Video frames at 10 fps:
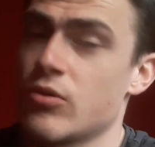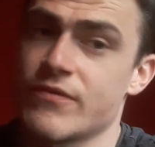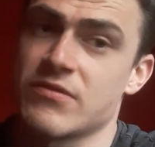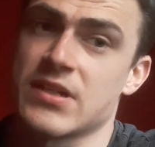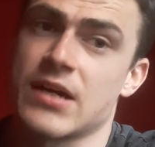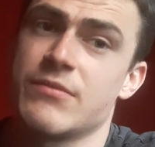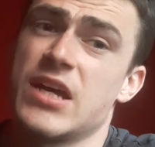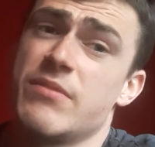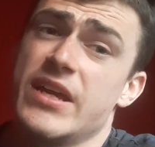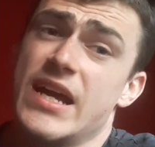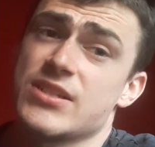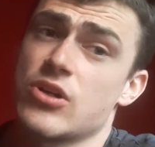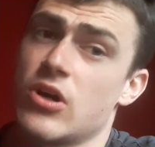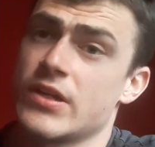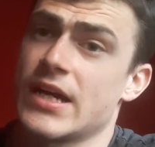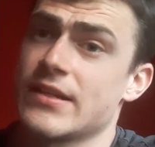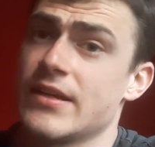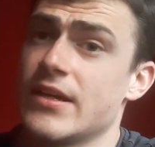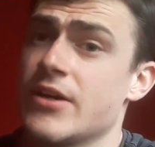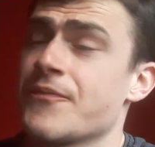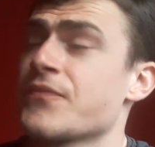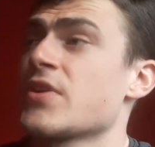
with in that? Maybe he has got an idea.